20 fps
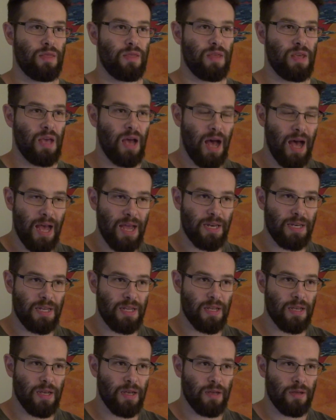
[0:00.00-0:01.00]
the
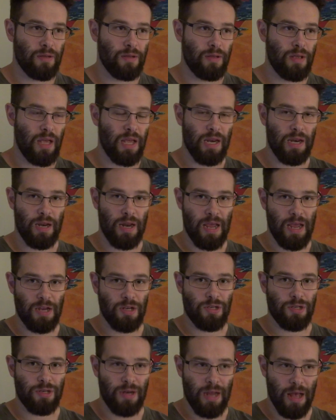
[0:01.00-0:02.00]
idea in
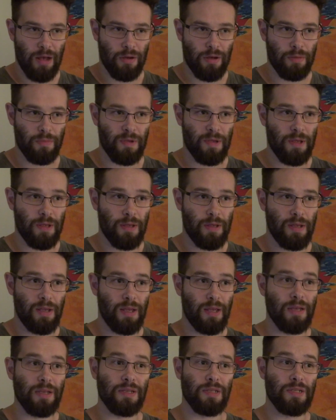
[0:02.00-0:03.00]
ancient alchemy
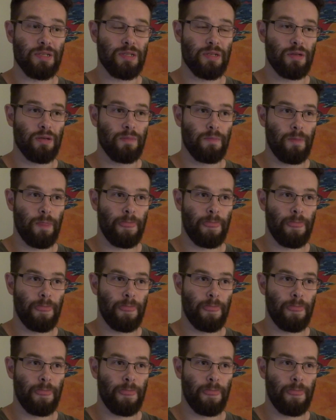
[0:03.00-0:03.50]
is